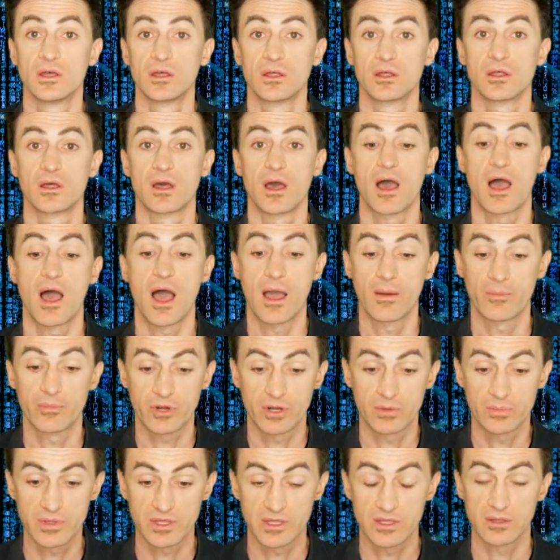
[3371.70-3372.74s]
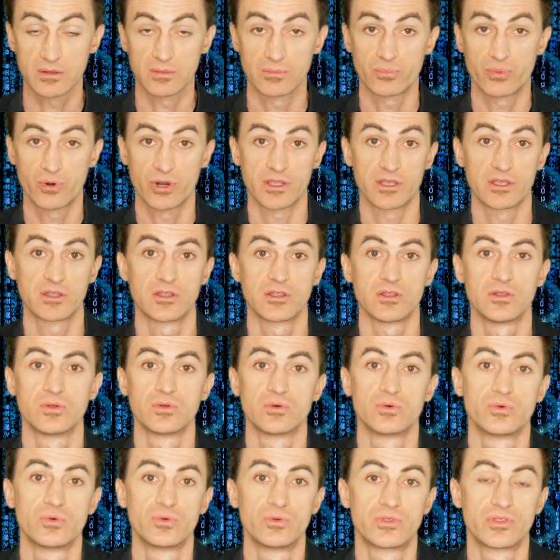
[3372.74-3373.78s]
I'm going to be bringing
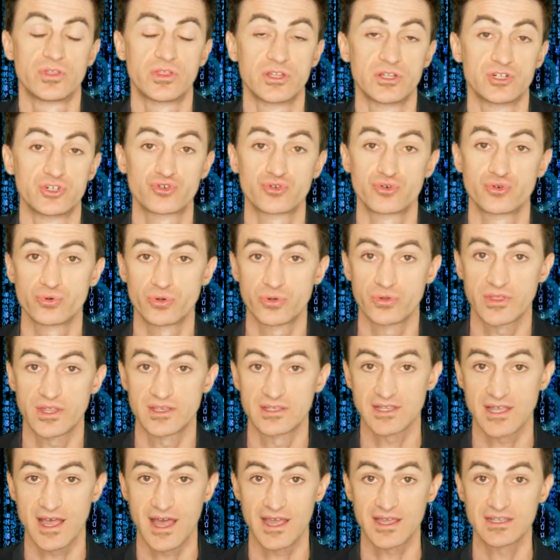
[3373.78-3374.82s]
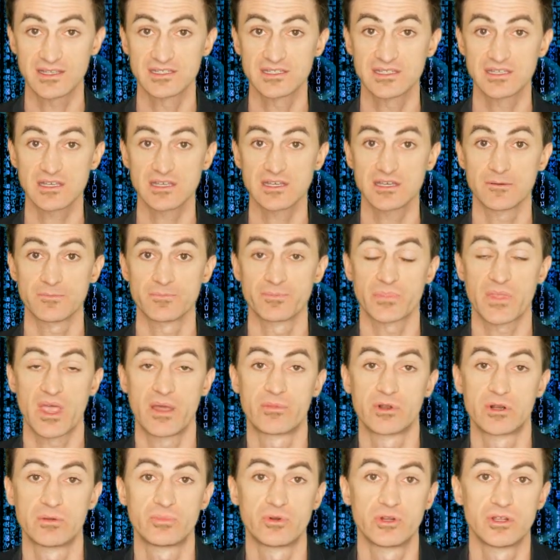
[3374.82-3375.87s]
you the truth as I see it. I'm going to
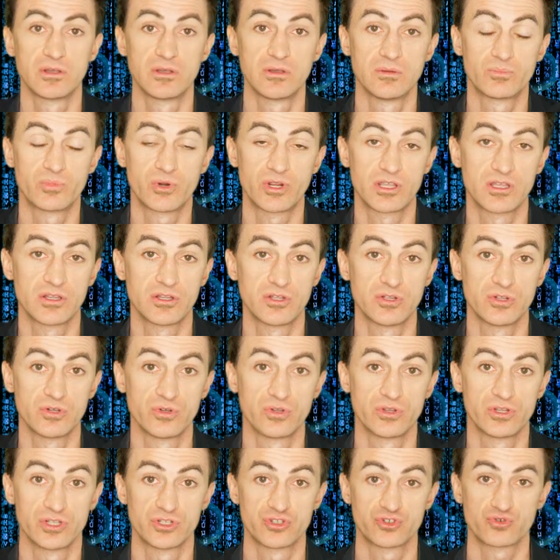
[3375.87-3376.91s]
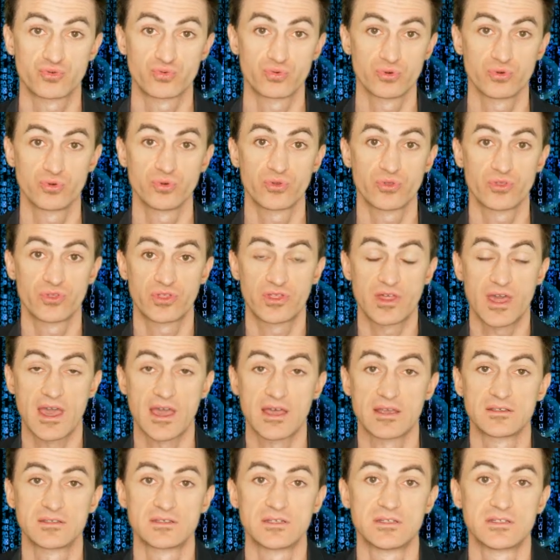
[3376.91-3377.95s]
be bringing you the truth as
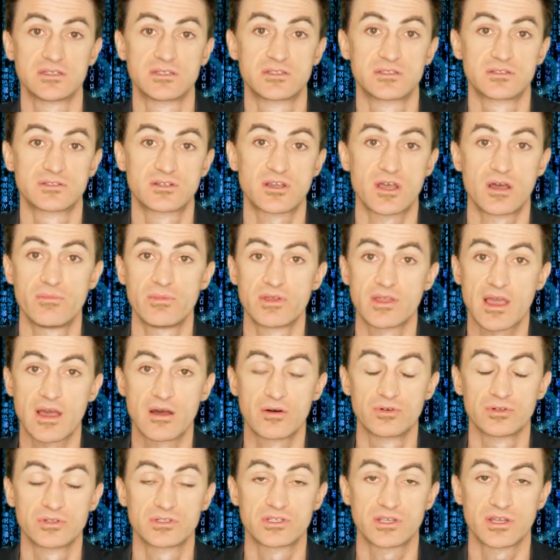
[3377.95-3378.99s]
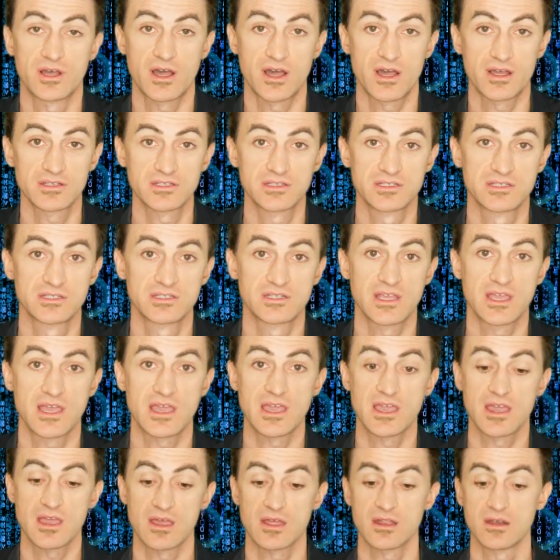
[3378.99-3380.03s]
it's coming out to us.
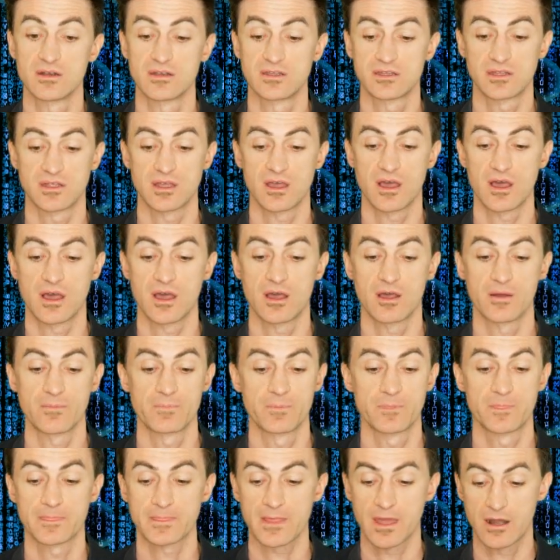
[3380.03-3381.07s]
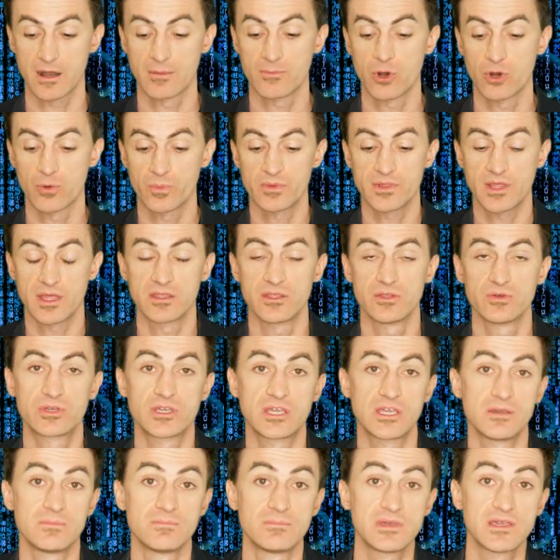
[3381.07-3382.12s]
And I'm hoping that you keep
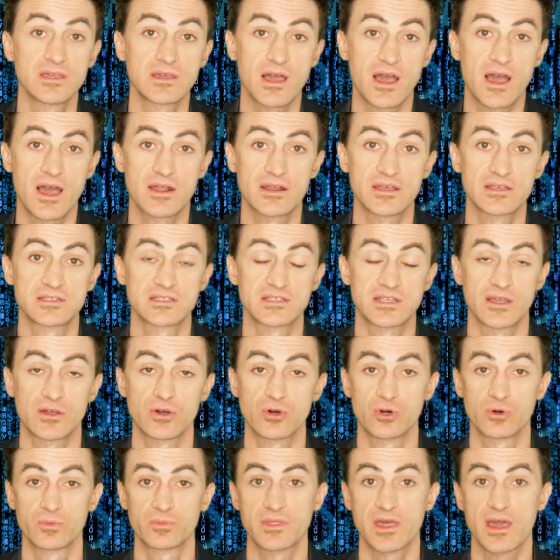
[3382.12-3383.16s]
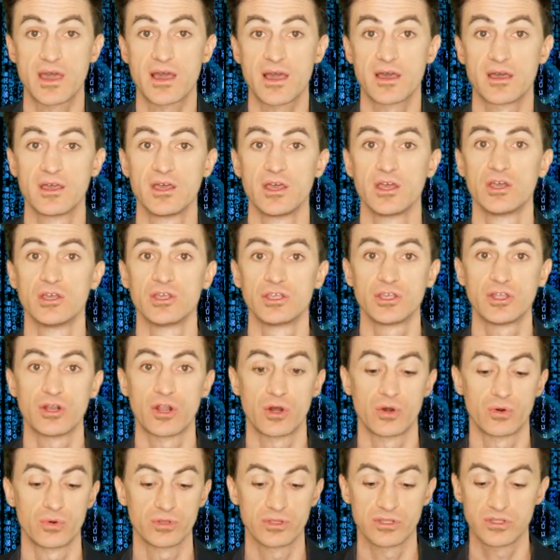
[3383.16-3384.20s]
me honest. I hope that,
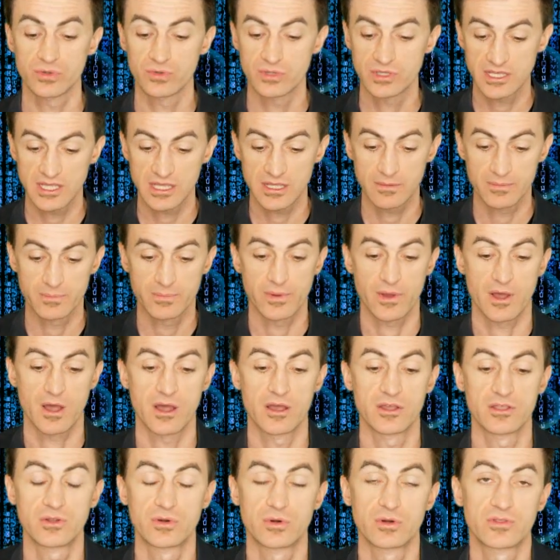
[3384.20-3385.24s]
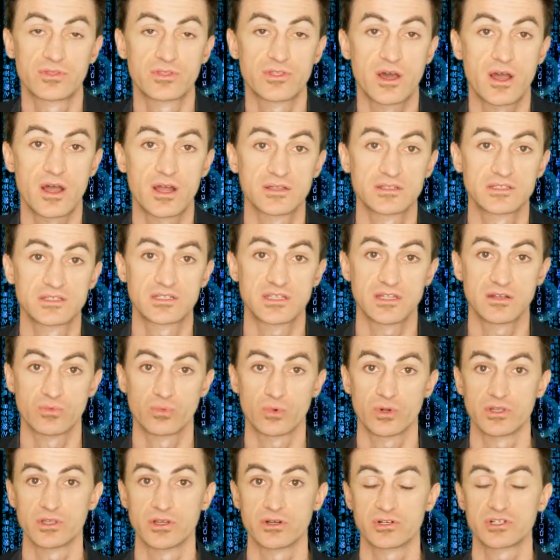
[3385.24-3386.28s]
you keep your thoughts and what
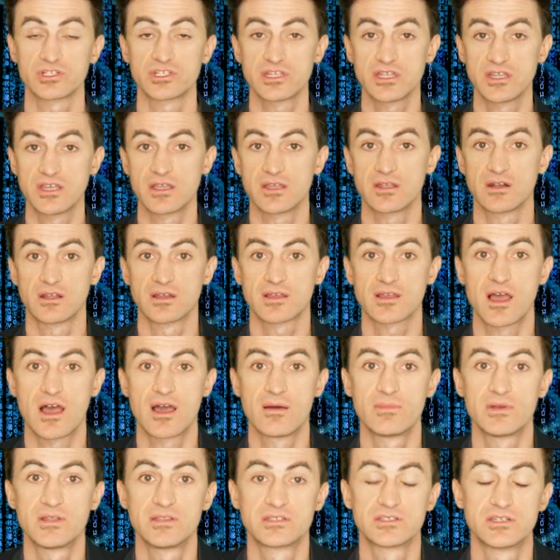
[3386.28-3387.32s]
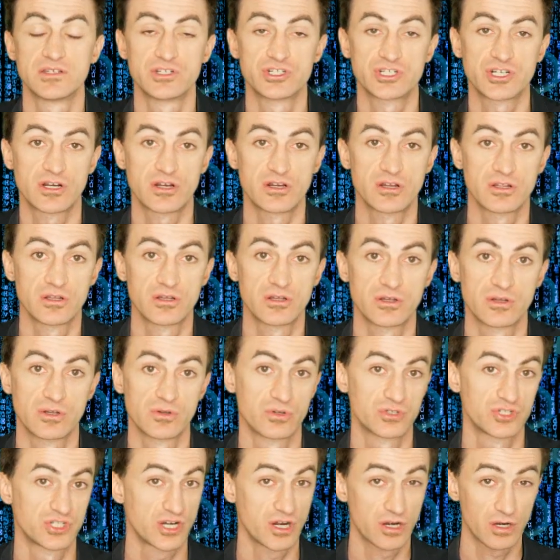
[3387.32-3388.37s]
you're seeing in the comments and sharing
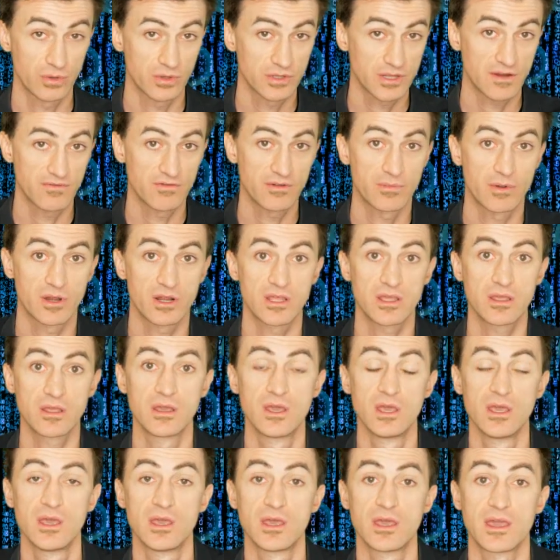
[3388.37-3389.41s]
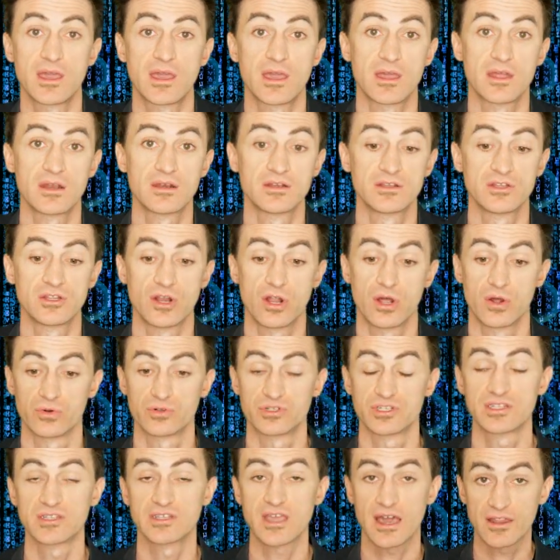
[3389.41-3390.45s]
with everybody. And,
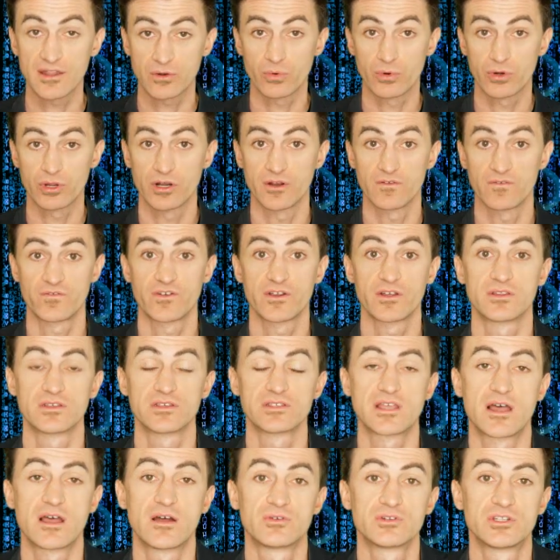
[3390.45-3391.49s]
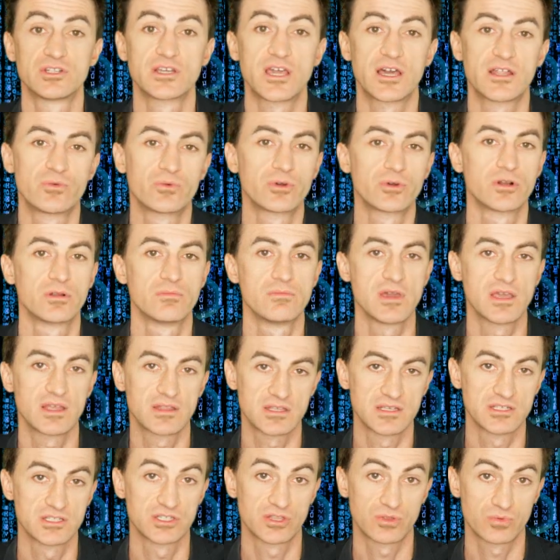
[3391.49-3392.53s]
together we're going to figure this out. Together we're going to make this
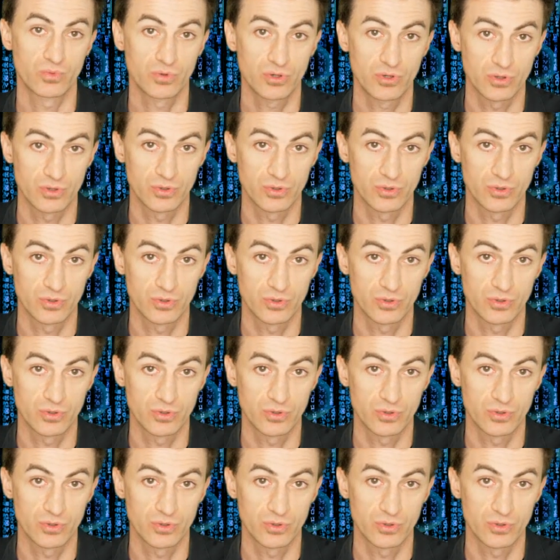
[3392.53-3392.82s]
through.